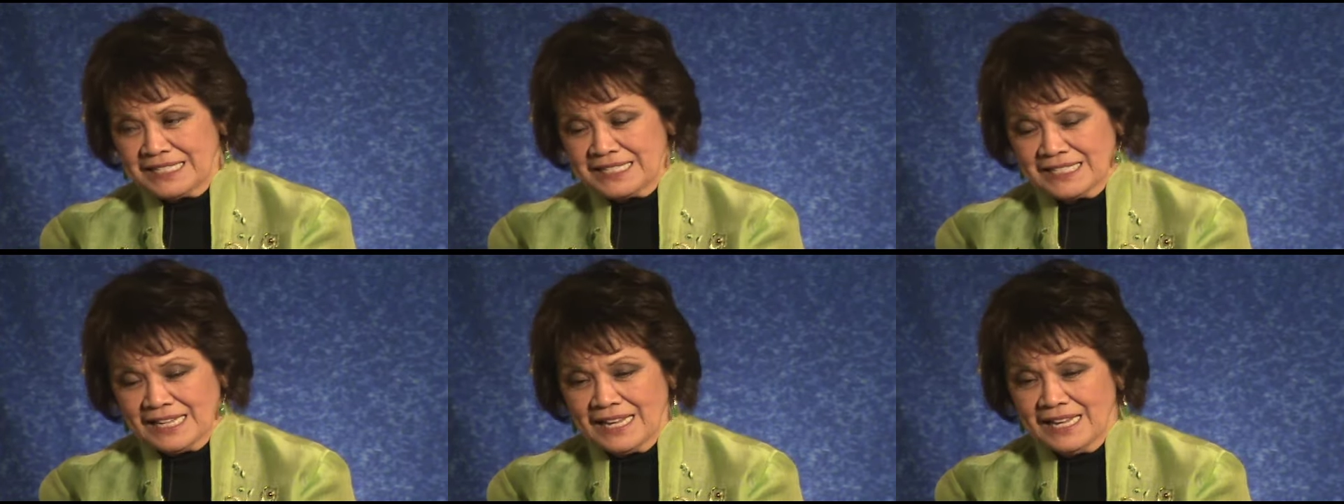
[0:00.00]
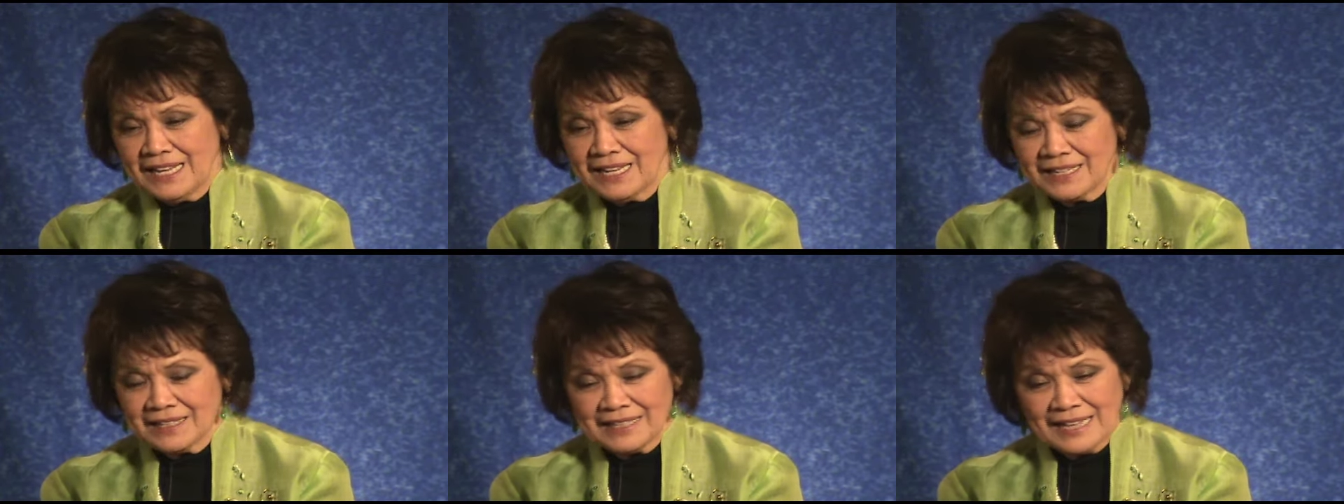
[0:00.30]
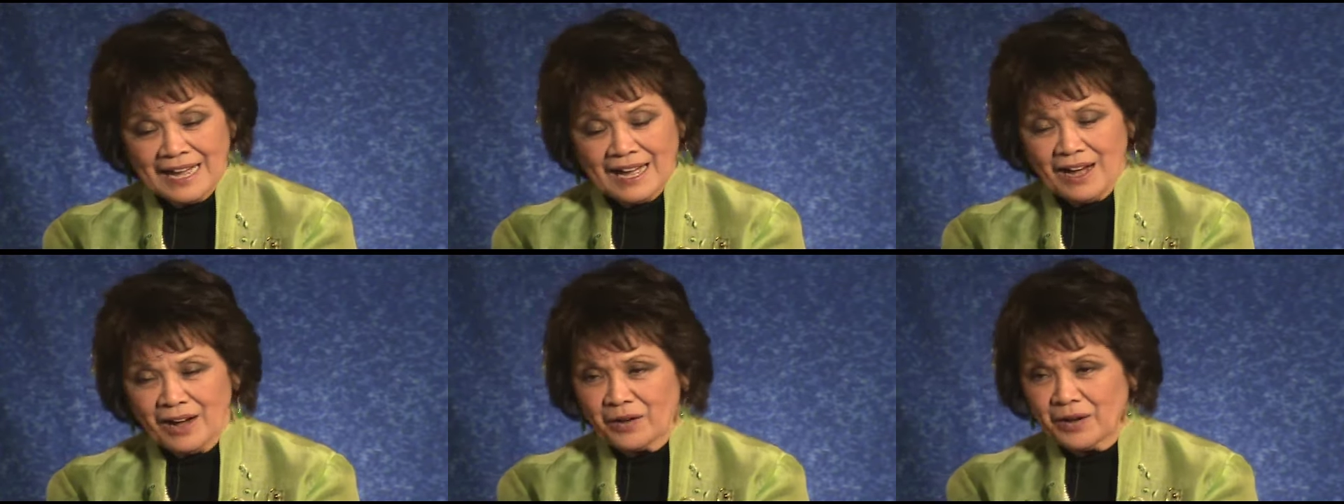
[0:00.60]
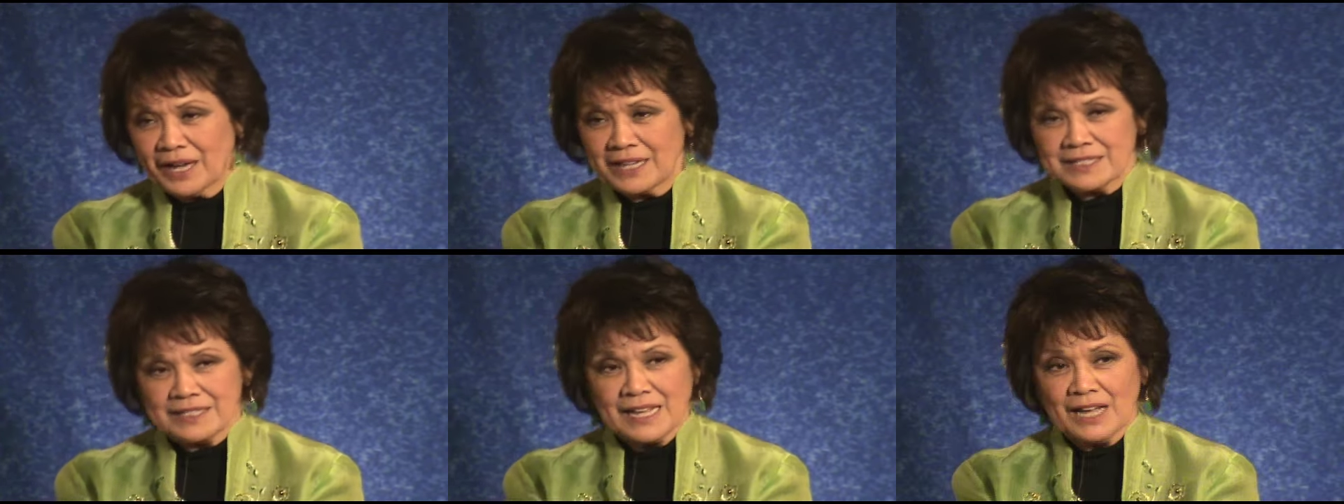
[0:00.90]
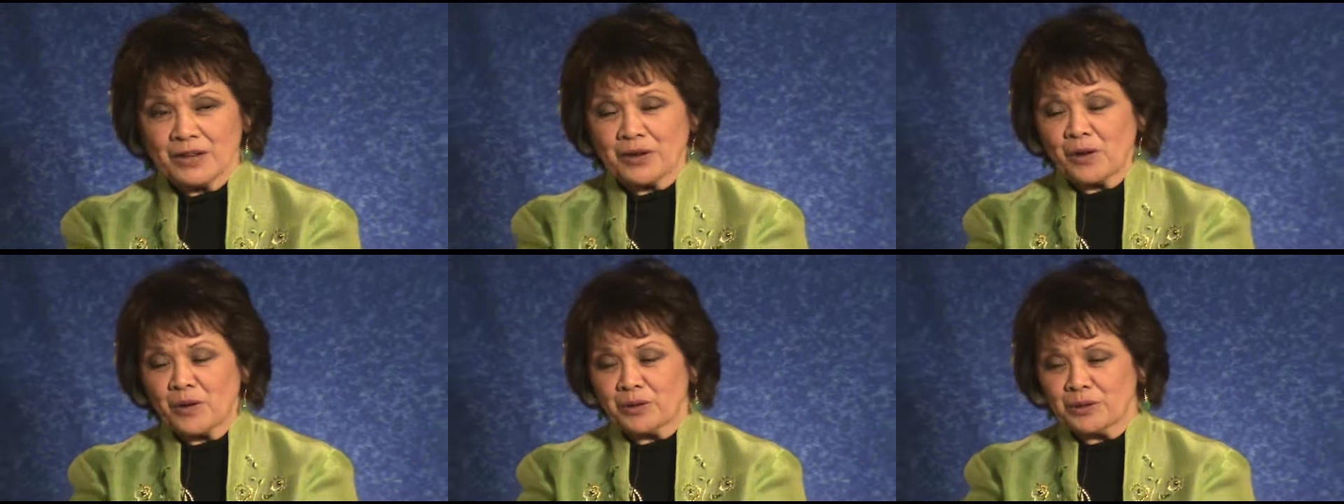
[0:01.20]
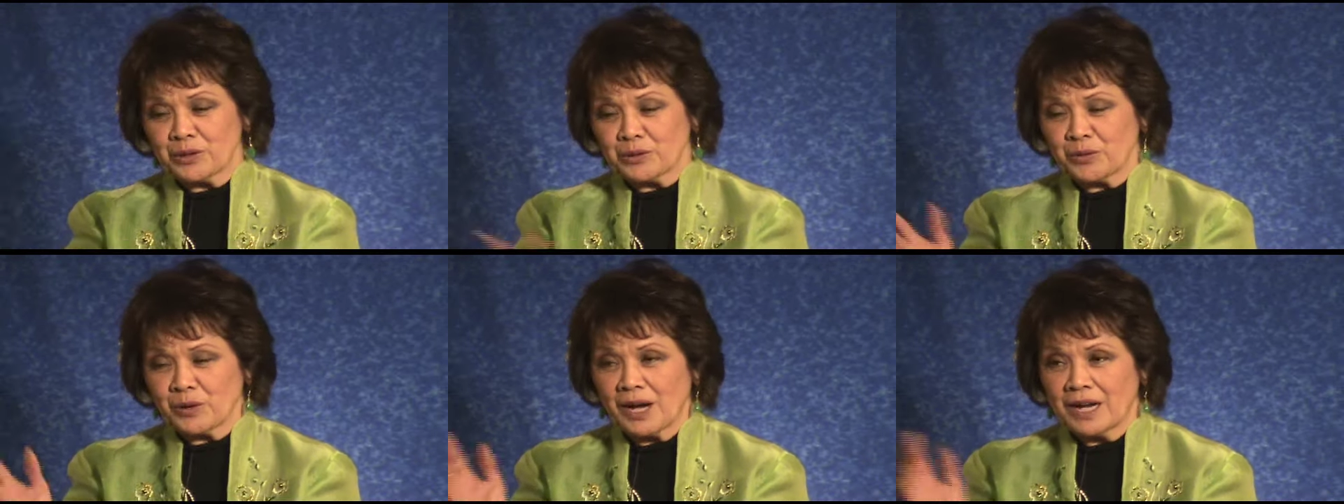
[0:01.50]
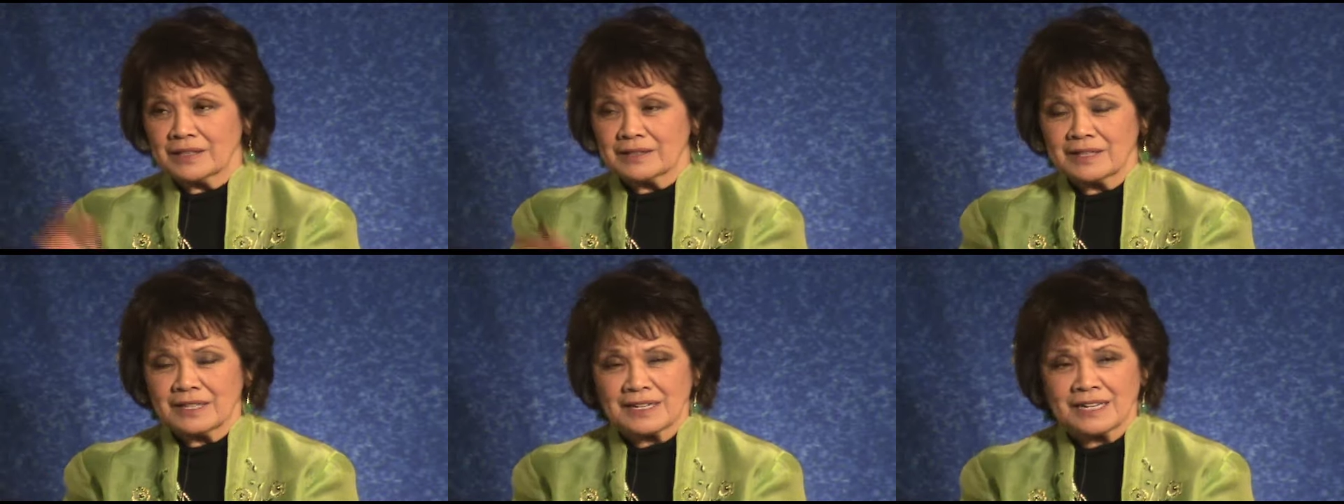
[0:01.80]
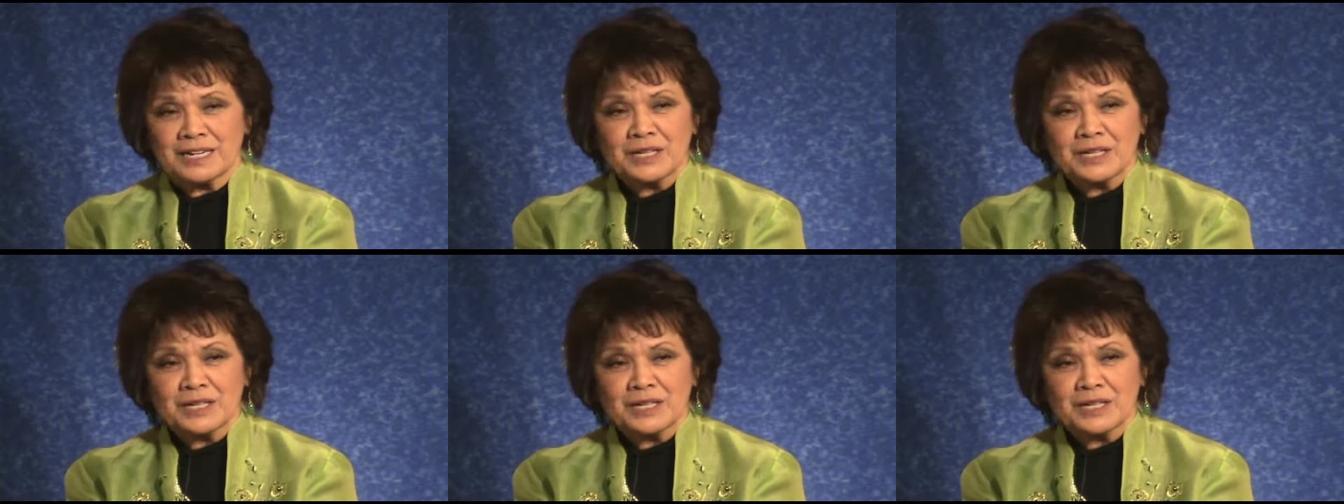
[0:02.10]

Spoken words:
saying now as I go throughout the